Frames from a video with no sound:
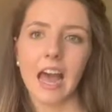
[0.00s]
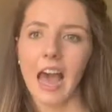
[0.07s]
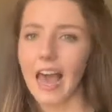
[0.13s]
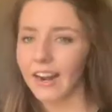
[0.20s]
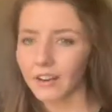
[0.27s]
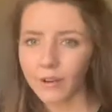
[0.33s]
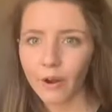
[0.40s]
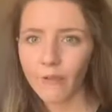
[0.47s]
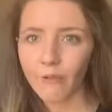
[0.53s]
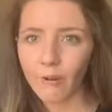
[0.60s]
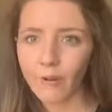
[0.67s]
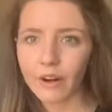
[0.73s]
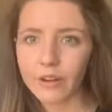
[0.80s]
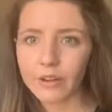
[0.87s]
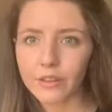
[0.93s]
I don't know if I
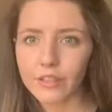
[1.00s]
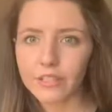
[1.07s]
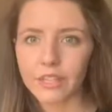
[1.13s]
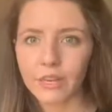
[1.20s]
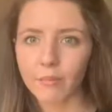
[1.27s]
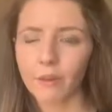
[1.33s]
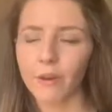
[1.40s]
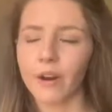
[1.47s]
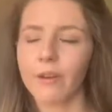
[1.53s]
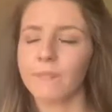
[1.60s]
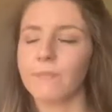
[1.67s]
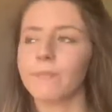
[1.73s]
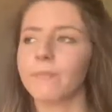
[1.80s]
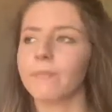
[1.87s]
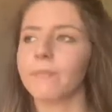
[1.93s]
want to do this anymore.
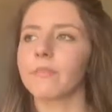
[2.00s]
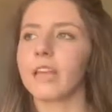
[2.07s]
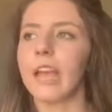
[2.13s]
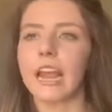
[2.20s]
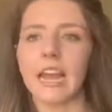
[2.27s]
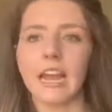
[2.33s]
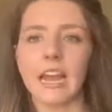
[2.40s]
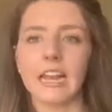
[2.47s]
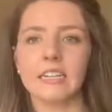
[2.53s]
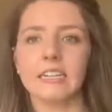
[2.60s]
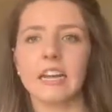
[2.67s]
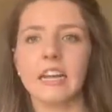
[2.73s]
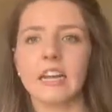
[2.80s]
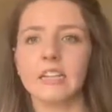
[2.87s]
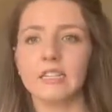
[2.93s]
And
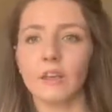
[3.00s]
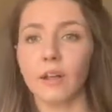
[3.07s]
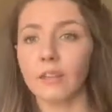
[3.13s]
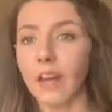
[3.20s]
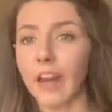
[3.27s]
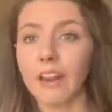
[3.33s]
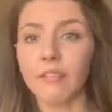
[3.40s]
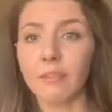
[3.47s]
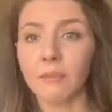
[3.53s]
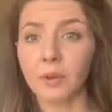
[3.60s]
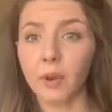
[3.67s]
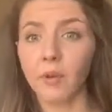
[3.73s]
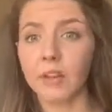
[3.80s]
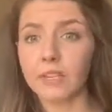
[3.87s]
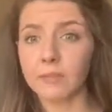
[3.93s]
so a lot of them
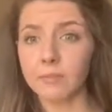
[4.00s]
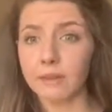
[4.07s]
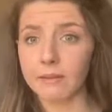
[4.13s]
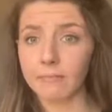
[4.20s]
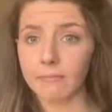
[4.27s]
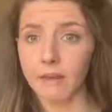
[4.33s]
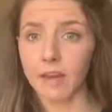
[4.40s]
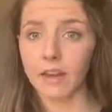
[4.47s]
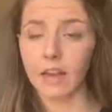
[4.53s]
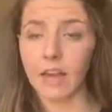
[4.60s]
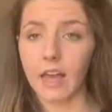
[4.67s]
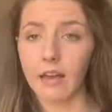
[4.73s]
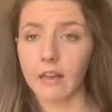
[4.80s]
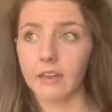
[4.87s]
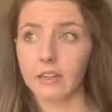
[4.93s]
go into being
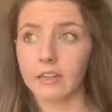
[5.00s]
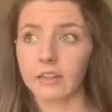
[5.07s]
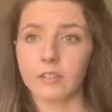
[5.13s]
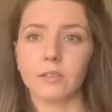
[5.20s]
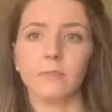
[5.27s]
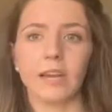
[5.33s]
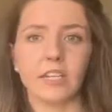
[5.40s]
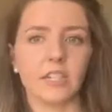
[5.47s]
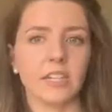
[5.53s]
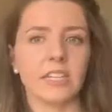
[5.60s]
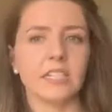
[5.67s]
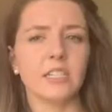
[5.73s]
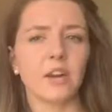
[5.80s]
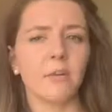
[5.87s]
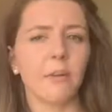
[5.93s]
clinical
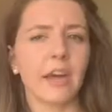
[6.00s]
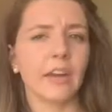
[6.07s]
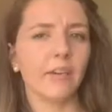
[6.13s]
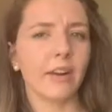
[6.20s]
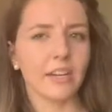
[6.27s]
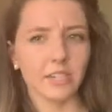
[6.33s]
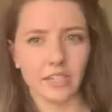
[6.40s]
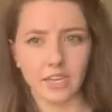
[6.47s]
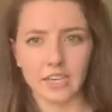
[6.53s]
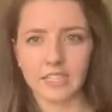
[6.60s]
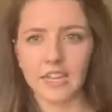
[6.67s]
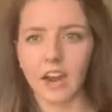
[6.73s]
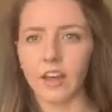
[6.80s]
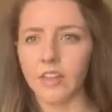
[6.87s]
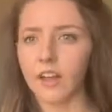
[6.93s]
specialists. So my question
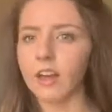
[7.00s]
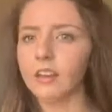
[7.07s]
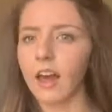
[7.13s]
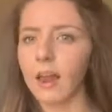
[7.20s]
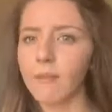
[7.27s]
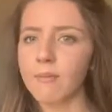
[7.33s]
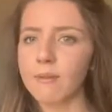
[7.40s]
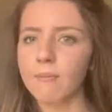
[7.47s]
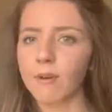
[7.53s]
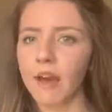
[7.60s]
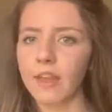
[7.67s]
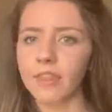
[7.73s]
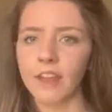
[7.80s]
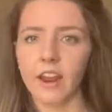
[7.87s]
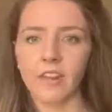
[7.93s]
is, are there a lot of people
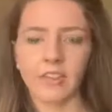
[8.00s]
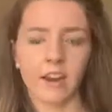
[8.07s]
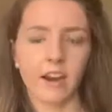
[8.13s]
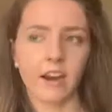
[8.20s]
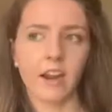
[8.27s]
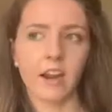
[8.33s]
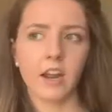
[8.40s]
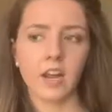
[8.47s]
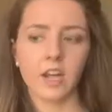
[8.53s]
out there that are